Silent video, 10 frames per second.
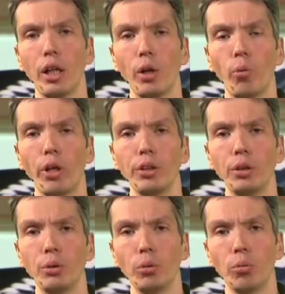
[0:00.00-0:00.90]
when
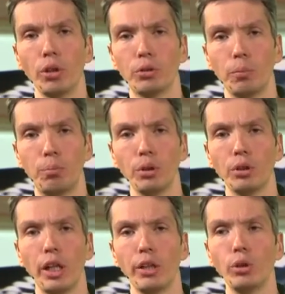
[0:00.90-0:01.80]
you want to put
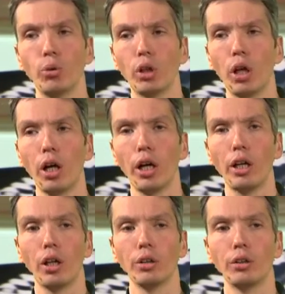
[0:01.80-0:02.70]
a new
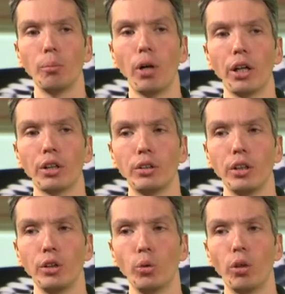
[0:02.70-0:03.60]
car on the market
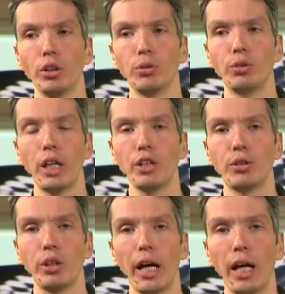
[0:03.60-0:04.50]
and you want to
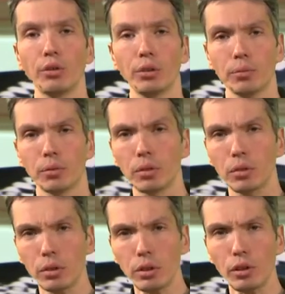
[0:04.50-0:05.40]
test it out,
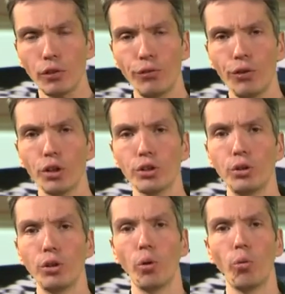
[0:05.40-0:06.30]
first
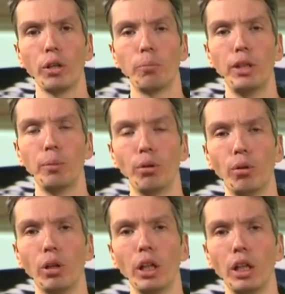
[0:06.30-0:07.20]
you don't want
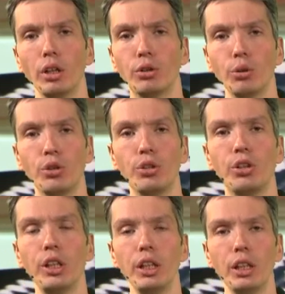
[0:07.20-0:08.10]
people to
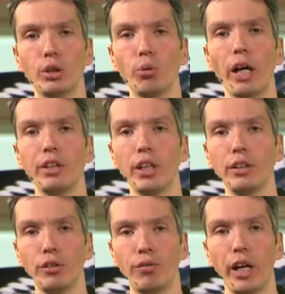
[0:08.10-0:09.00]
see, to
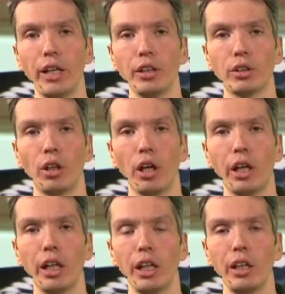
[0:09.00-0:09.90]
identify that
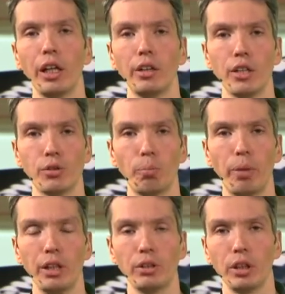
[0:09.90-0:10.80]
car, and dazzle
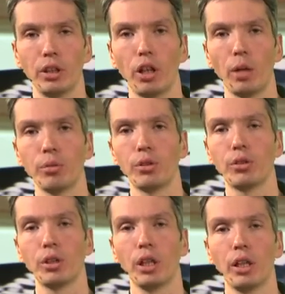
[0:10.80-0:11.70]
painting
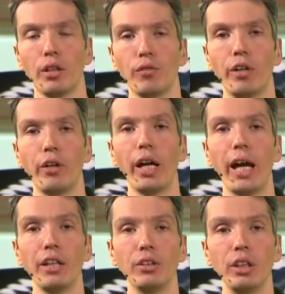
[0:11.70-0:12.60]
comes very
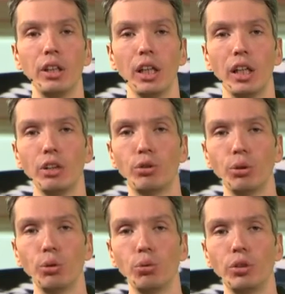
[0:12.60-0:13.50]
handy to